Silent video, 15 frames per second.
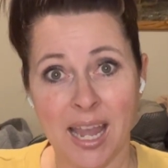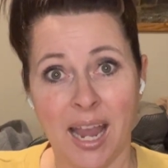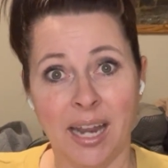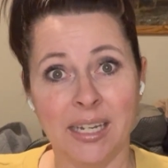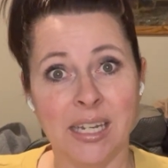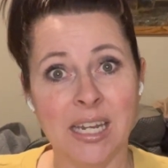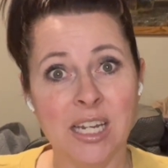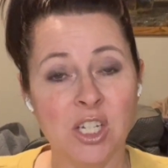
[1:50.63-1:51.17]

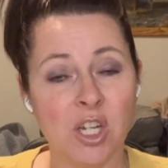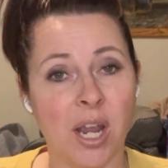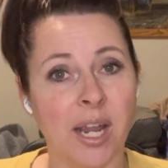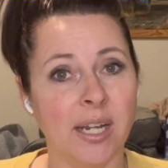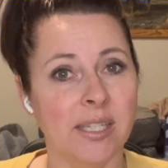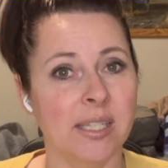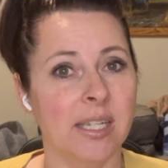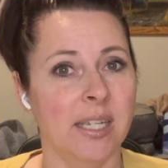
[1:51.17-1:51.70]
And each
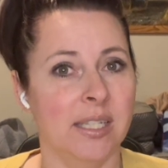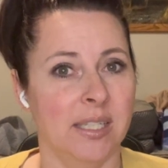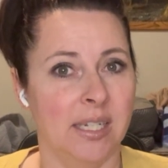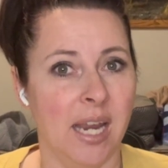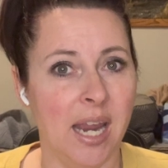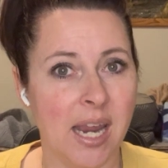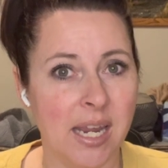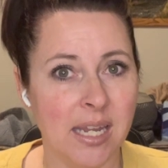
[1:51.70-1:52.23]
hexie is
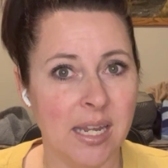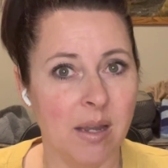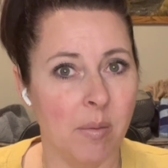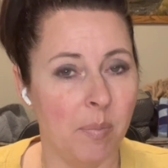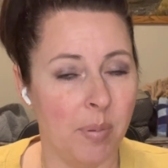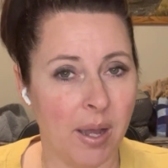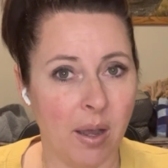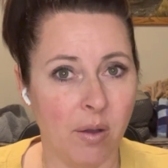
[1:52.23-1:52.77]
taking
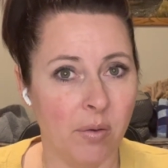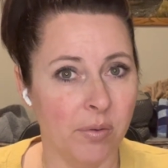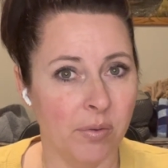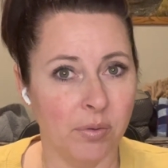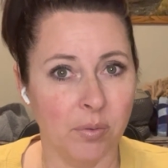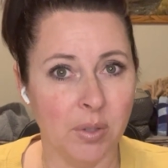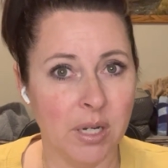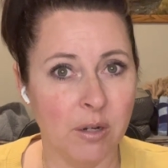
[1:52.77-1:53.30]
about
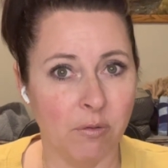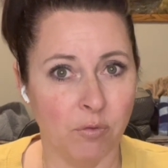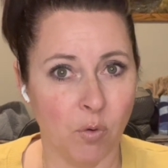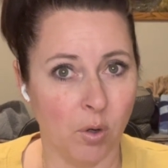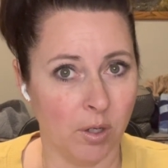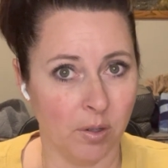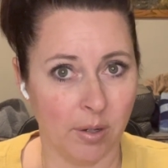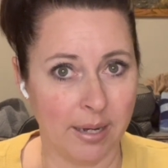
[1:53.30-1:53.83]
3 to
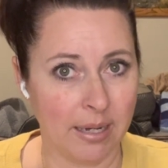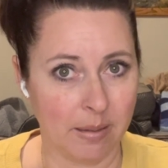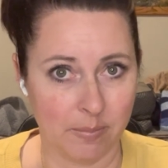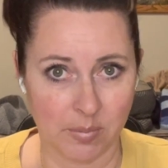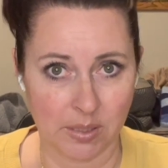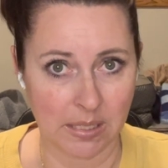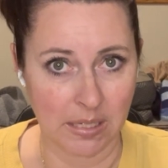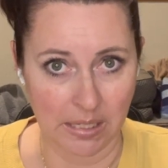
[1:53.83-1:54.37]
4
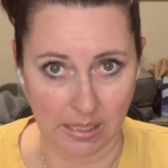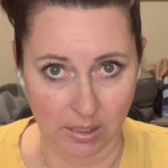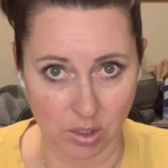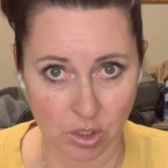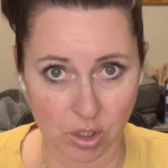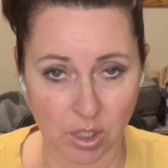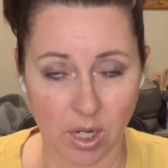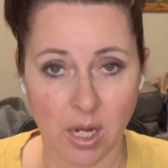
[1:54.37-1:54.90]
grams
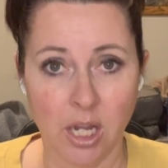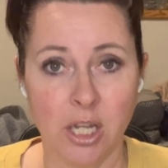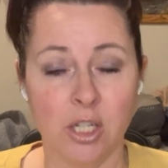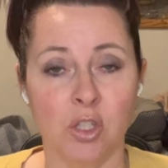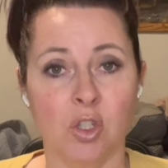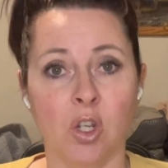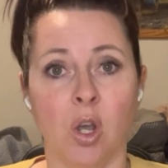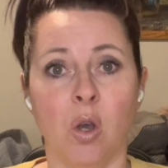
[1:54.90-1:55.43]
each.
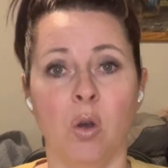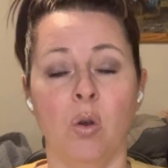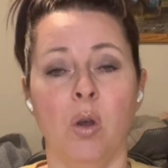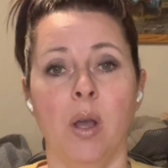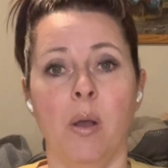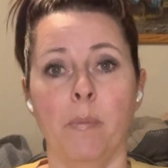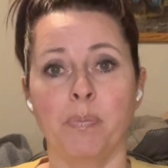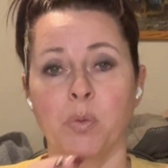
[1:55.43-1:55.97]
So
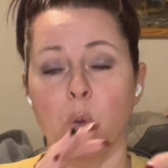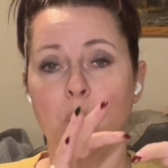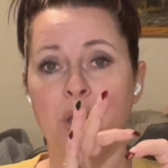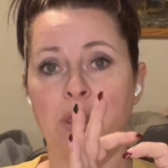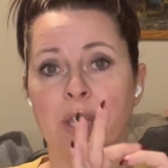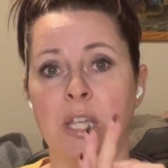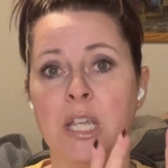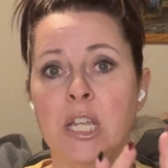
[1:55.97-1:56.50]

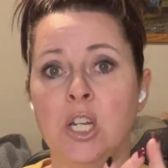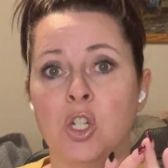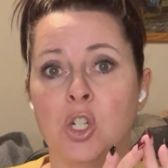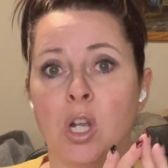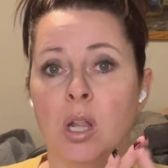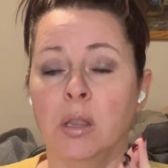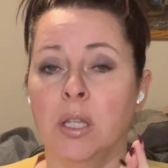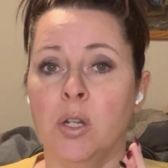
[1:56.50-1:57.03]
with each
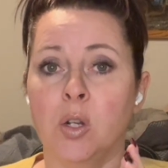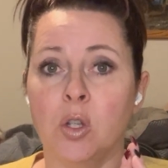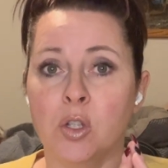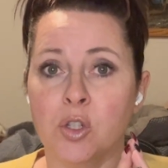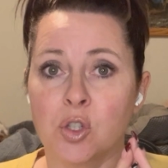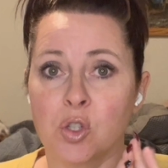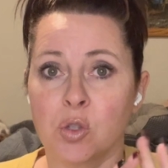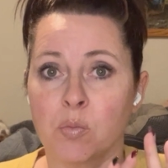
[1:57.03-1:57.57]
little
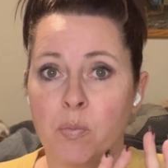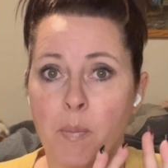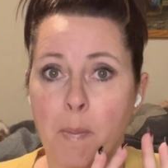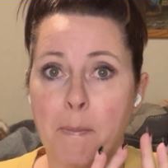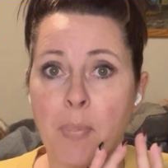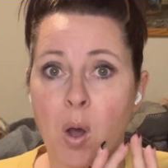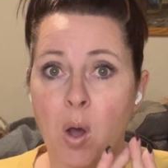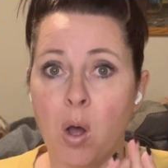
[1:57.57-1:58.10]

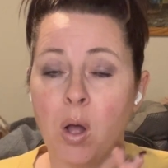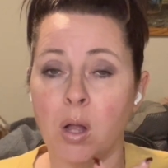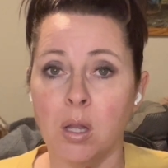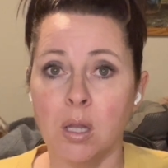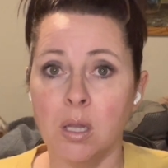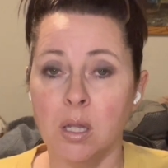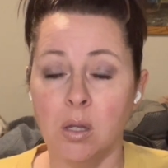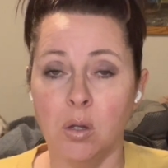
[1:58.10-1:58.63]

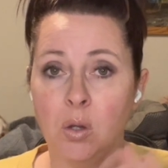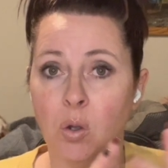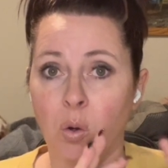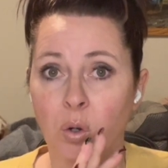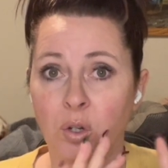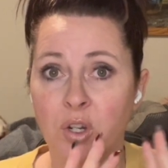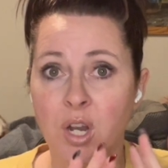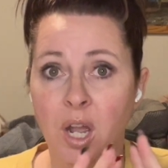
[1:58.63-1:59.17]
ball
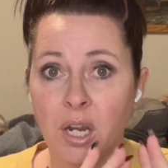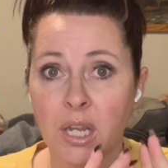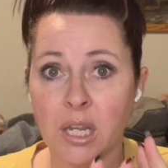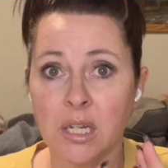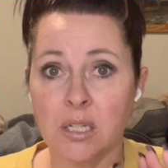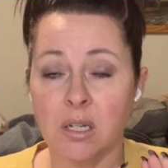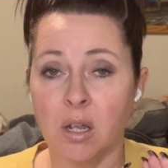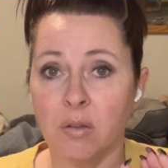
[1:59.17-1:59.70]
or
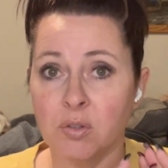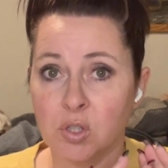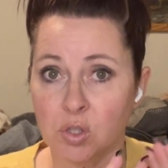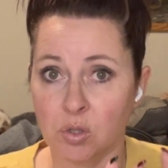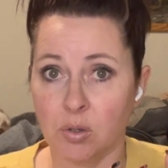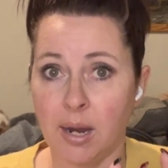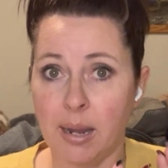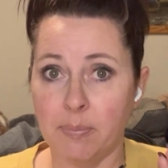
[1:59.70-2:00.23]
nugget of
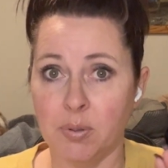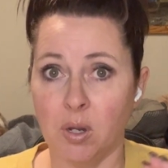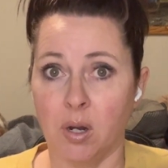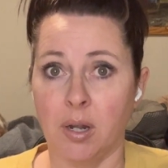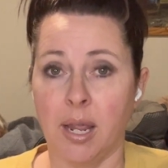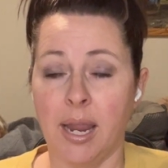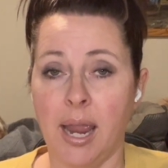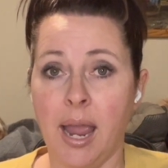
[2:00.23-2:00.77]
scrap
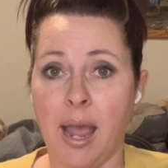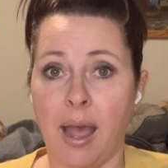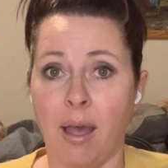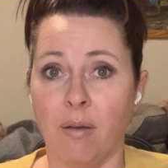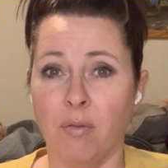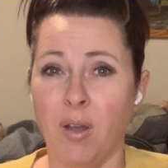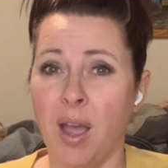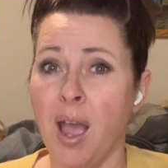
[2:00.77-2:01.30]
yarn I
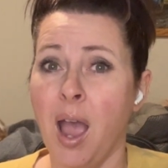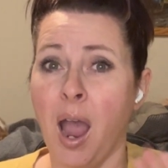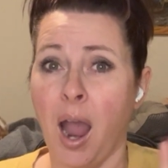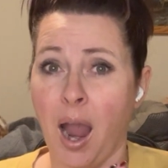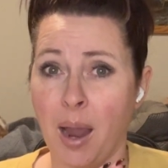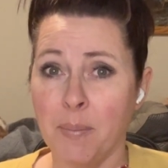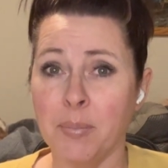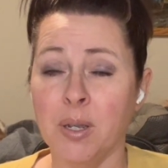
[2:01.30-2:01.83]
have,
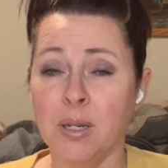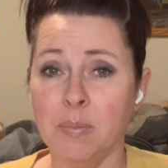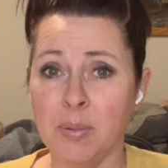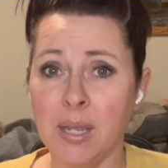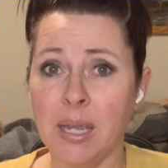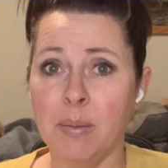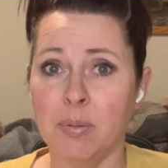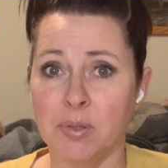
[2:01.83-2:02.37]
I'm going to
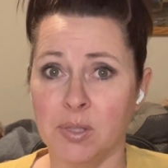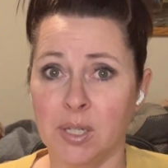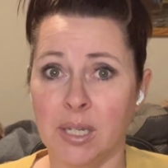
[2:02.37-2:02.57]
be able to